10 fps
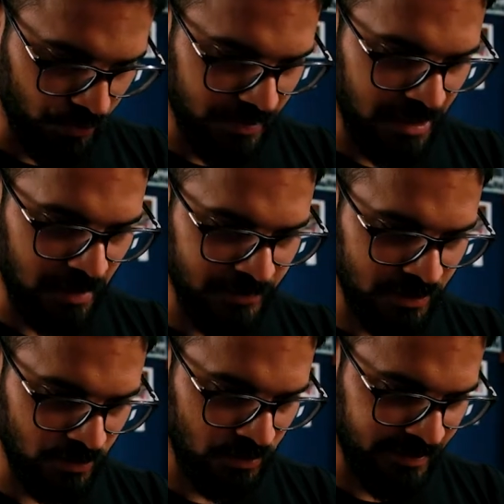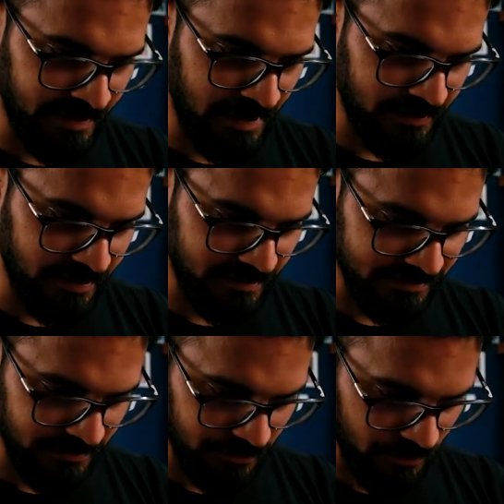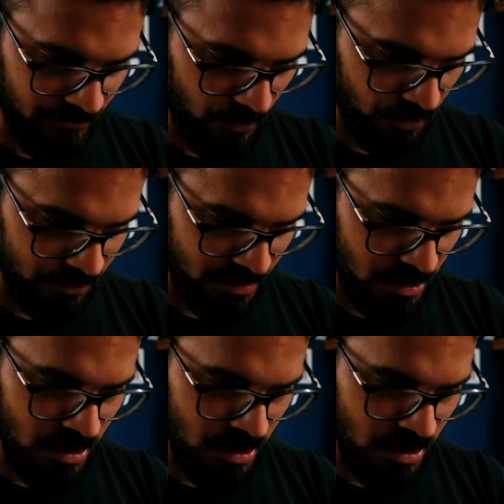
your camera roll or gallery and select the photos.